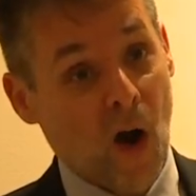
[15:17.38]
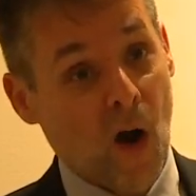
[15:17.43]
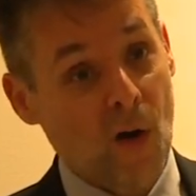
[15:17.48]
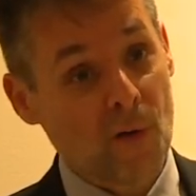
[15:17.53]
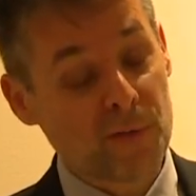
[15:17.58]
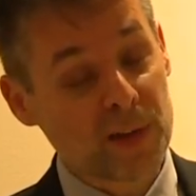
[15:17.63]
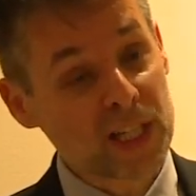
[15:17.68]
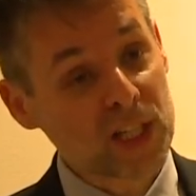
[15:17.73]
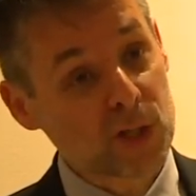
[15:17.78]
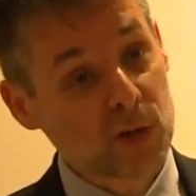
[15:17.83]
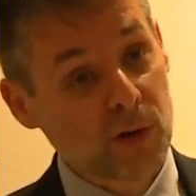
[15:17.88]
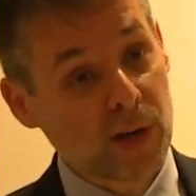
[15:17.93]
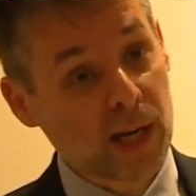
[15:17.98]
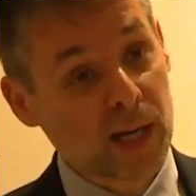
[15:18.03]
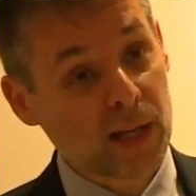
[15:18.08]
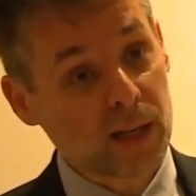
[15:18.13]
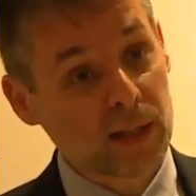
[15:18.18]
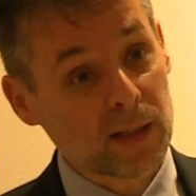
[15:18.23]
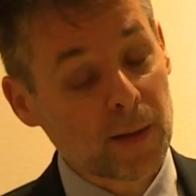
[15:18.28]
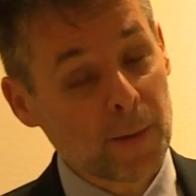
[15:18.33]
of
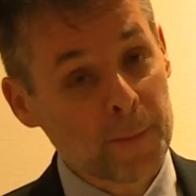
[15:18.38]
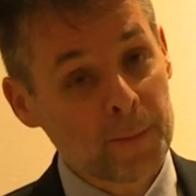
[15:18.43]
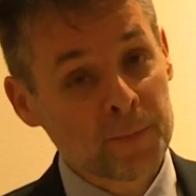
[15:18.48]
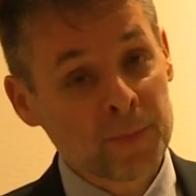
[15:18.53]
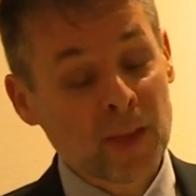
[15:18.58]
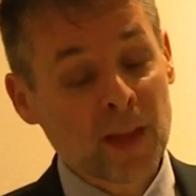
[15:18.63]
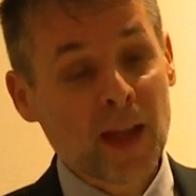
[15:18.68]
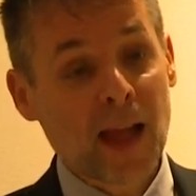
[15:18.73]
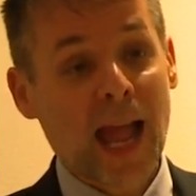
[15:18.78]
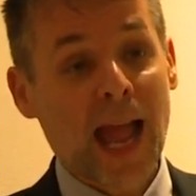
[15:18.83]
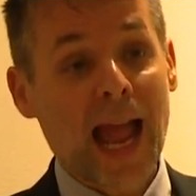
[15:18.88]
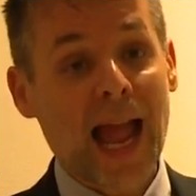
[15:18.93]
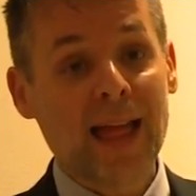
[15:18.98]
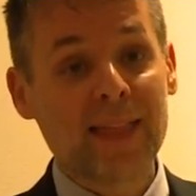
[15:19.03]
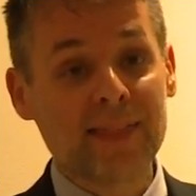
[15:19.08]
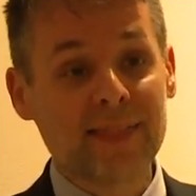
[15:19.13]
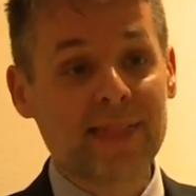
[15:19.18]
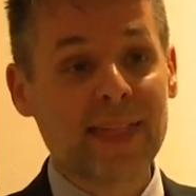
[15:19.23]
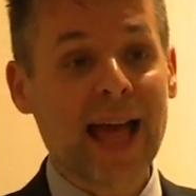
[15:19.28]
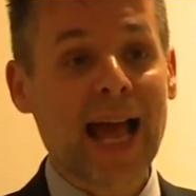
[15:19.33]
Israel,
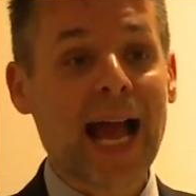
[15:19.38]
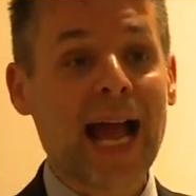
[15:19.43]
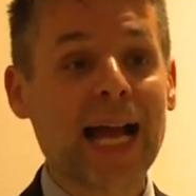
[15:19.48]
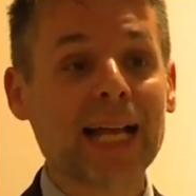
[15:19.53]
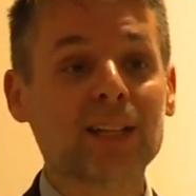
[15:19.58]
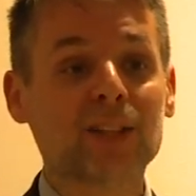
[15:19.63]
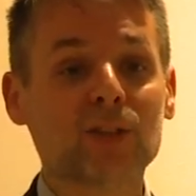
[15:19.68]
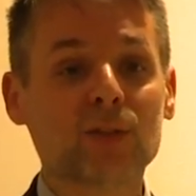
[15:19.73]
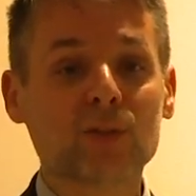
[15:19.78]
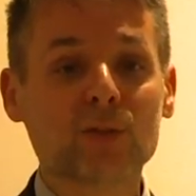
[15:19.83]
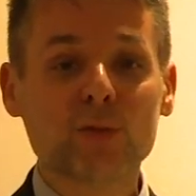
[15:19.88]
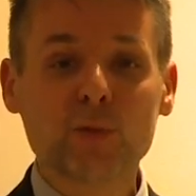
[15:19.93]
and that